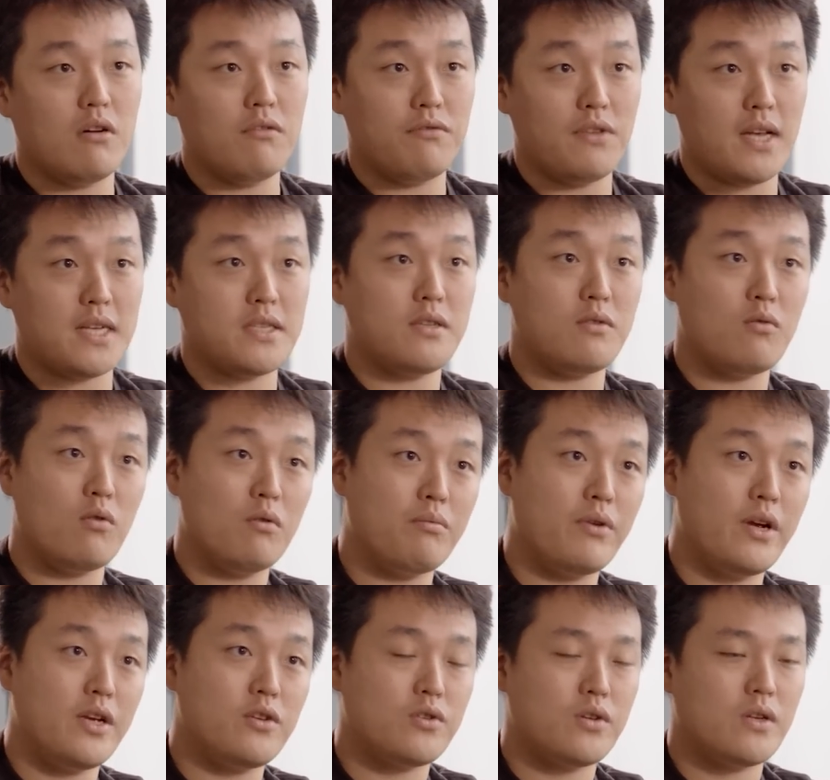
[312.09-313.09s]
called Flexi
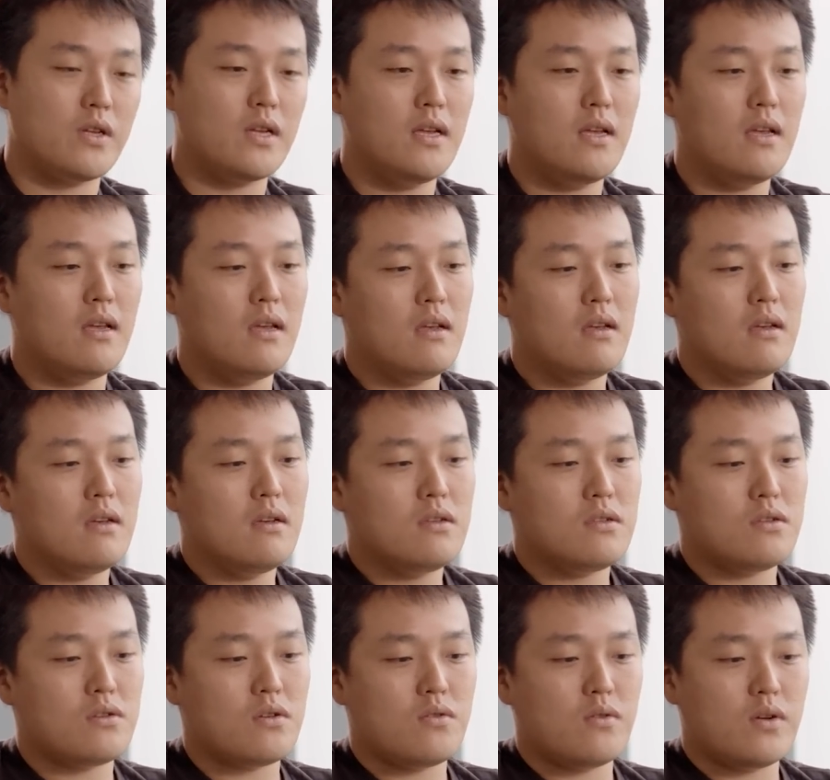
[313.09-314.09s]
Corporation.
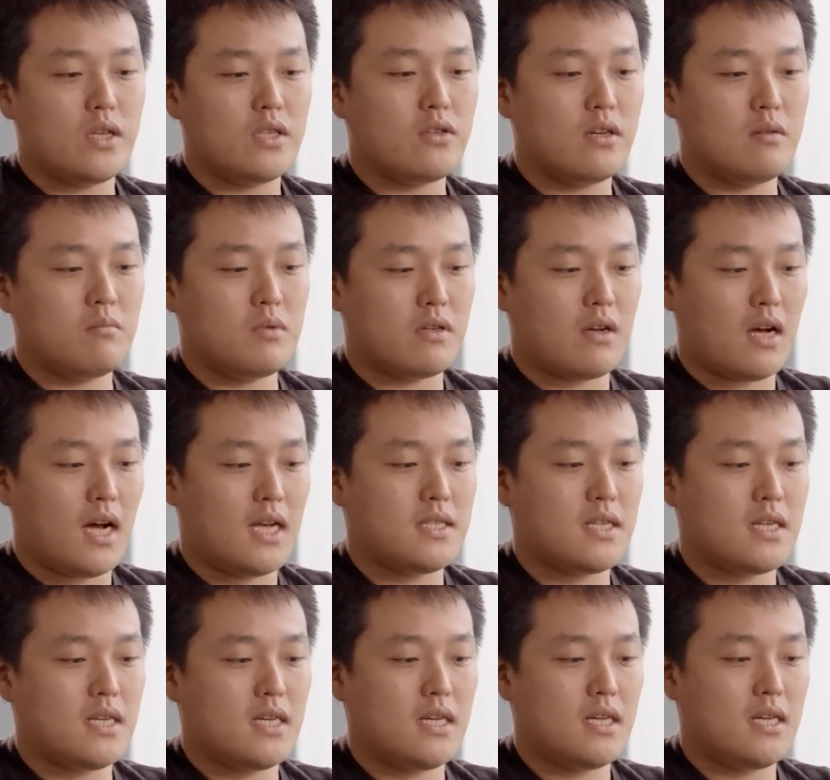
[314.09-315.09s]
So in terms of
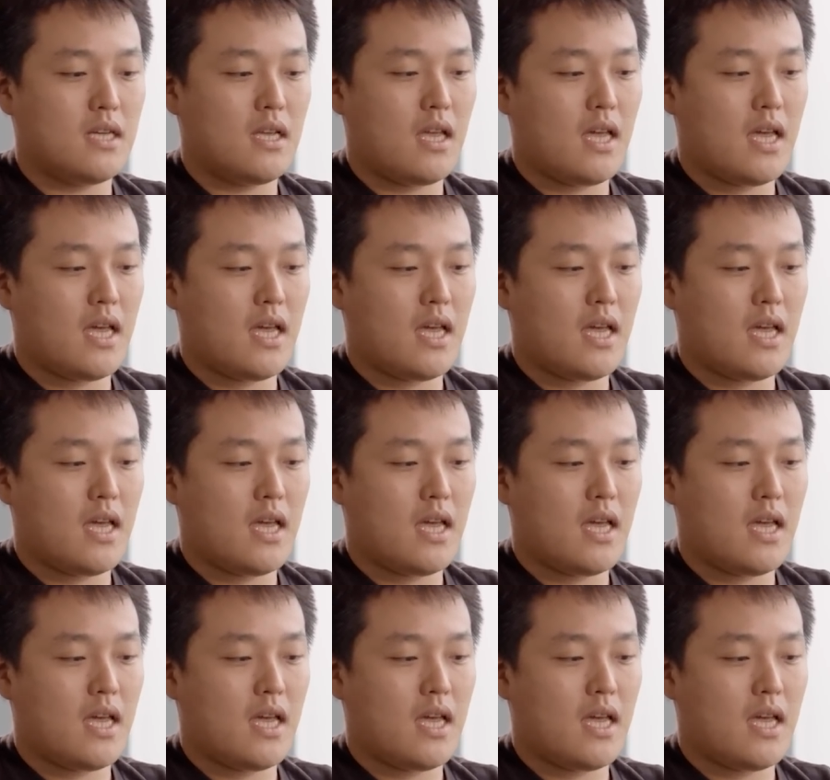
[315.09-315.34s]
Gaza